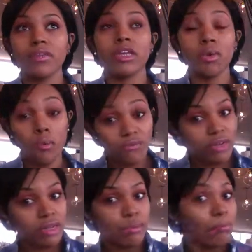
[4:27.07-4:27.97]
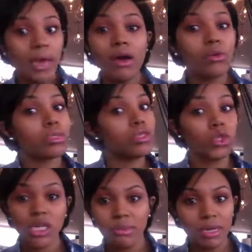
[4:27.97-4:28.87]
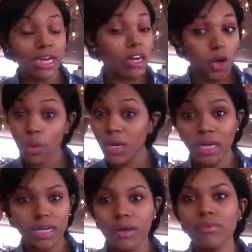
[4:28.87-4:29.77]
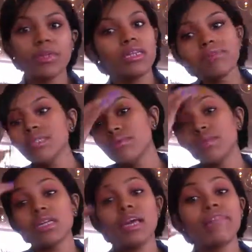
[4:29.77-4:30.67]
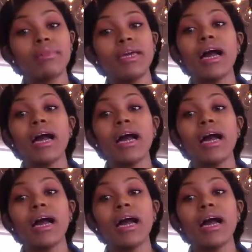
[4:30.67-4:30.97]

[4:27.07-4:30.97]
the males treated me like a queen, and they really, really, really loved me.